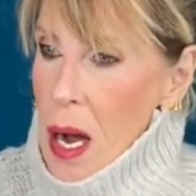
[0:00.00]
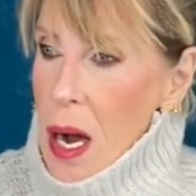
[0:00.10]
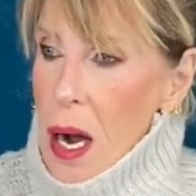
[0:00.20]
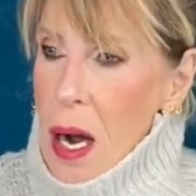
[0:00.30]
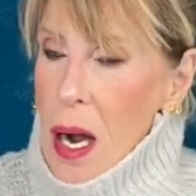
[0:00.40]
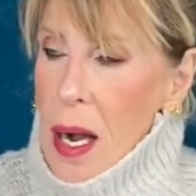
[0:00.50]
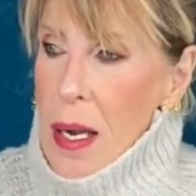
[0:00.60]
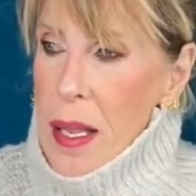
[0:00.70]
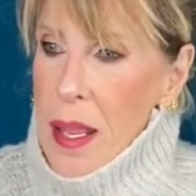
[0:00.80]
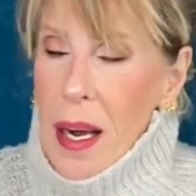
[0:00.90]

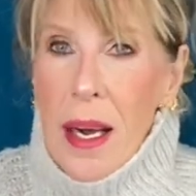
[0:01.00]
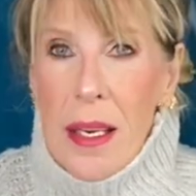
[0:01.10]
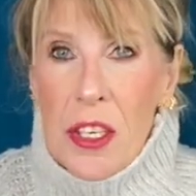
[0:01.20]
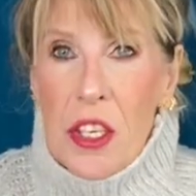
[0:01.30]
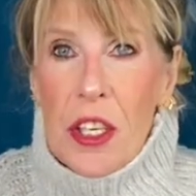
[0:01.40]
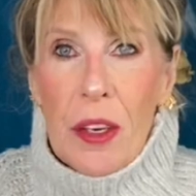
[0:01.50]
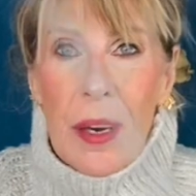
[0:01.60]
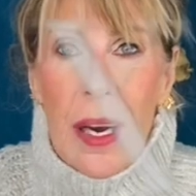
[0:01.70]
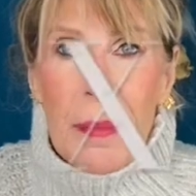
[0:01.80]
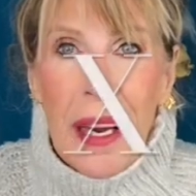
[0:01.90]
on the
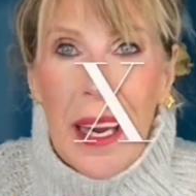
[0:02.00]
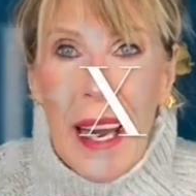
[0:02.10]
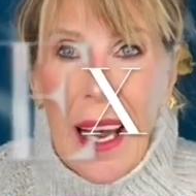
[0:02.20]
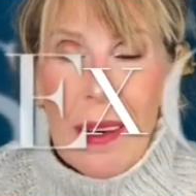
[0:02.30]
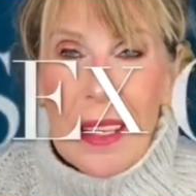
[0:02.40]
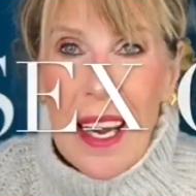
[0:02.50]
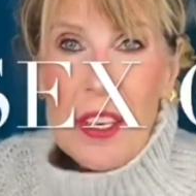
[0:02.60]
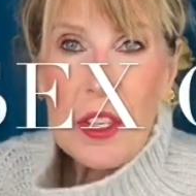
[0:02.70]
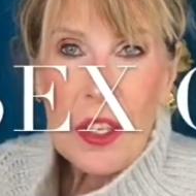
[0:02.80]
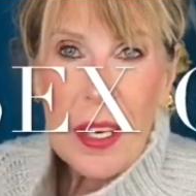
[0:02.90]
Instagram account
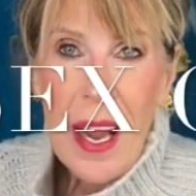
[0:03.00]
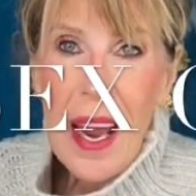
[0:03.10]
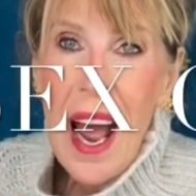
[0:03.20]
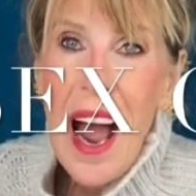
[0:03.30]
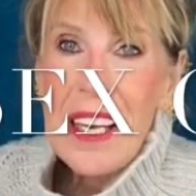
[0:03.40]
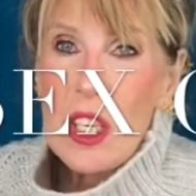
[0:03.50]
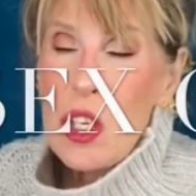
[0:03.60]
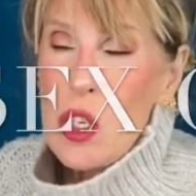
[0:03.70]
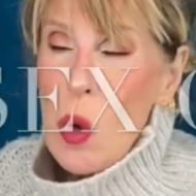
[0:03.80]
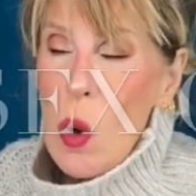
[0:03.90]
yesterday, I
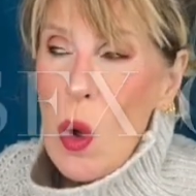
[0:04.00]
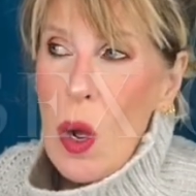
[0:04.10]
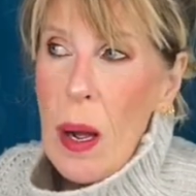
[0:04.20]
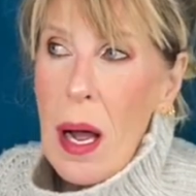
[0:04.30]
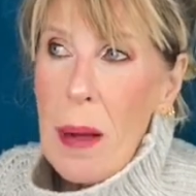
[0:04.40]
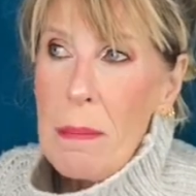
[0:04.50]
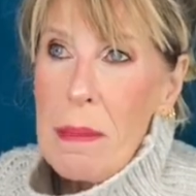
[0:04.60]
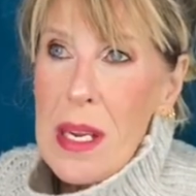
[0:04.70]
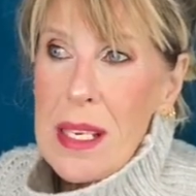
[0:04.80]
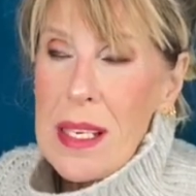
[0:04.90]
saw
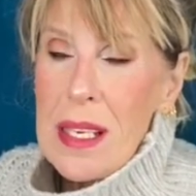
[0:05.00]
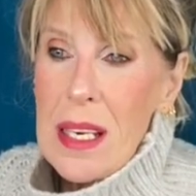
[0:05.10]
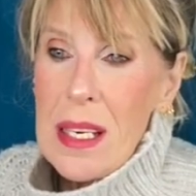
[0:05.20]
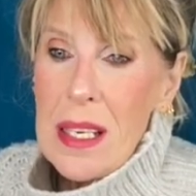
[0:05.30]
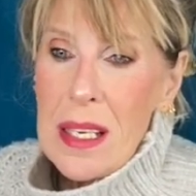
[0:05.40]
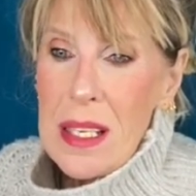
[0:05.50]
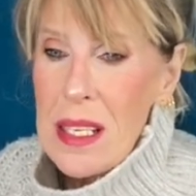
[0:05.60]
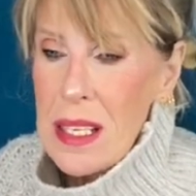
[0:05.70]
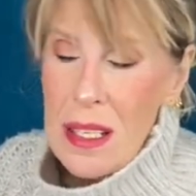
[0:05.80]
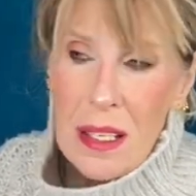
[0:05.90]

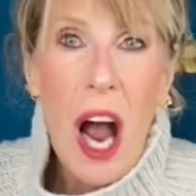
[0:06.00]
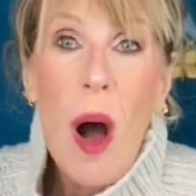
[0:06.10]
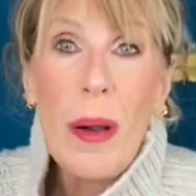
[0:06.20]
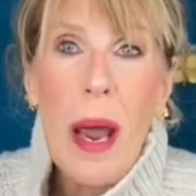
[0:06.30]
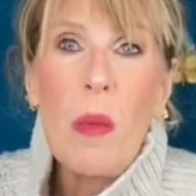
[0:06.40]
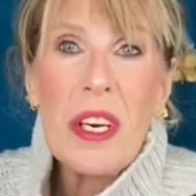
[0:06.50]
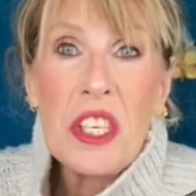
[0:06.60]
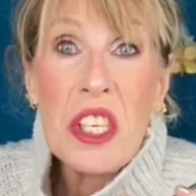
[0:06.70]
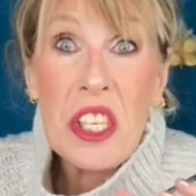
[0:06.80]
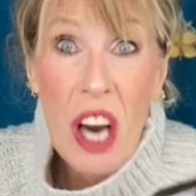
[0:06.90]
Mrs. Okay, what
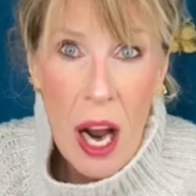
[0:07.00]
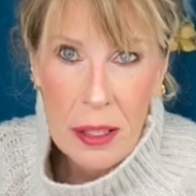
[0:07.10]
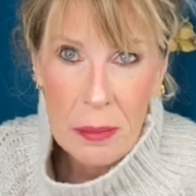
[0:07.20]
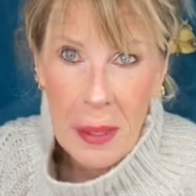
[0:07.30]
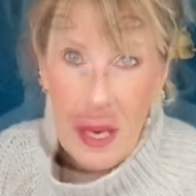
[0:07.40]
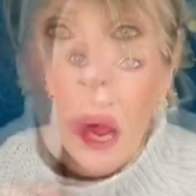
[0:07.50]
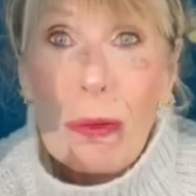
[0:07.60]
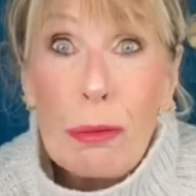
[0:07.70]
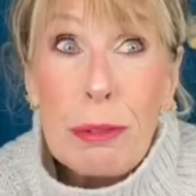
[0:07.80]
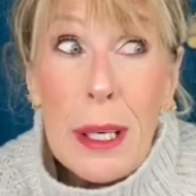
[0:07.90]
shocked me, what
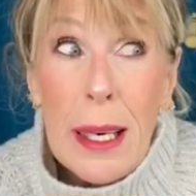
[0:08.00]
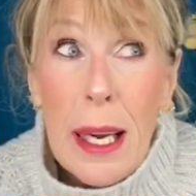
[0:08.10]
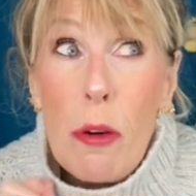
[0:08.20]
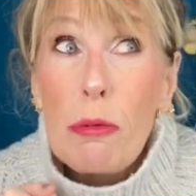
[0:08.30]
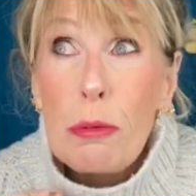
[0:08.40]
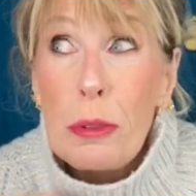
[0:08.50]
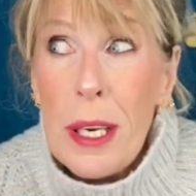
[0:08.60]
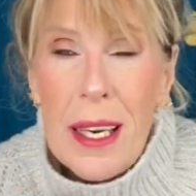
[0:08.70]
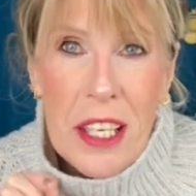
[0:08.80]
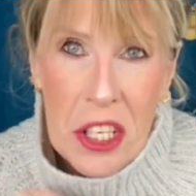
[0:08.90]
really,
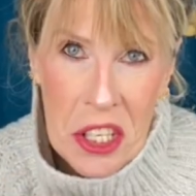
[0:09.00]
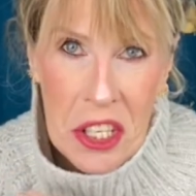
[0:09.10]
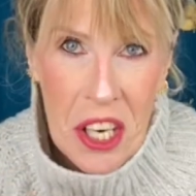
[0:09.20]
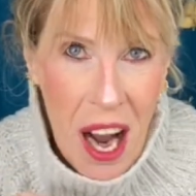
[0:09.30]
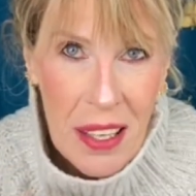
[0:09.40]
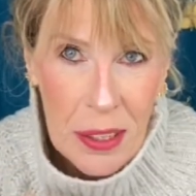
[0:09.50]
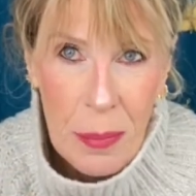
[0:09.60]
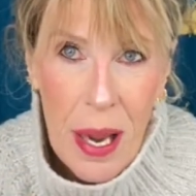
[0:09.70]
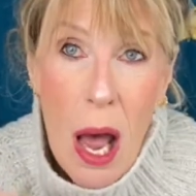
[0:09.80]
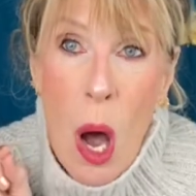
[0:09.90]
really shocked
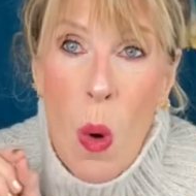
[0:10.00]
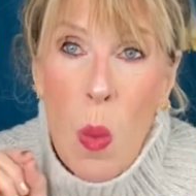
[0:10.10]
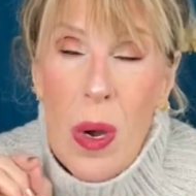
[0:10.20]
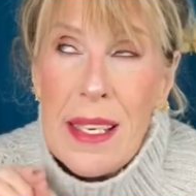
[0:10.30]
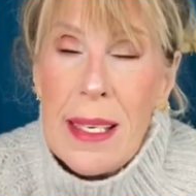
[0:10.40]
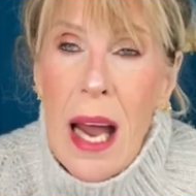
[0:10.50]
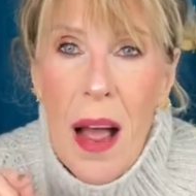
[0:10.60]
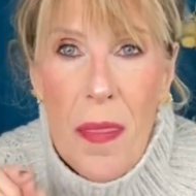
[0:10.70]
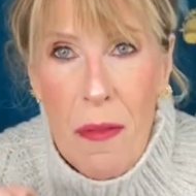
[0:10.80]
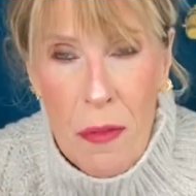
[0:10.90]
me, was
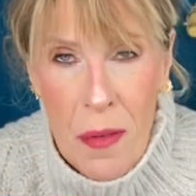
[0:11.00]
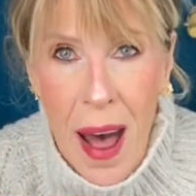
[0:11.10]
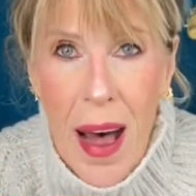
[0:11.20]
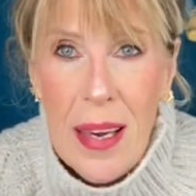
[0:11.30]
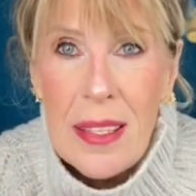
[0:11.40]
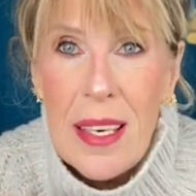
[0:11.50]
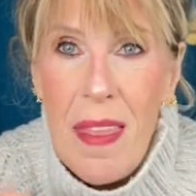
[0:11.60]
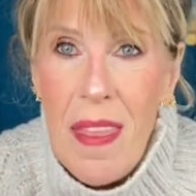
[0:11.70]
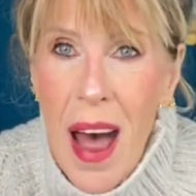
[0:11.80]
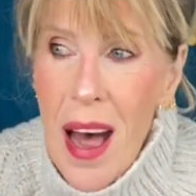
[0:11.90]
not the fact
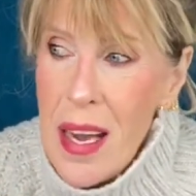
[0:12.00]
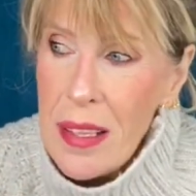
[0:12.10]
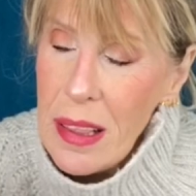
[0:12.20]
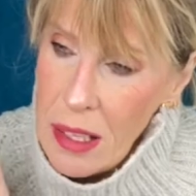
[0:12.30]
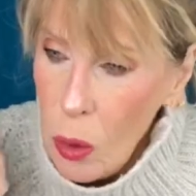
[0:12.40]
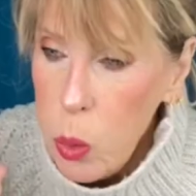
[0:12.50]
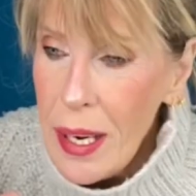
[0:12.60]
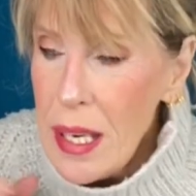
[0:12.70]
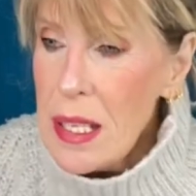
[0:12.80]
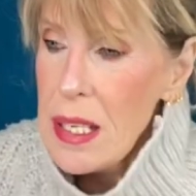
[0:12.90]
that the
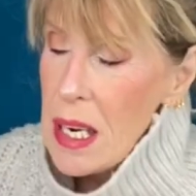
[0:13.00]
Queen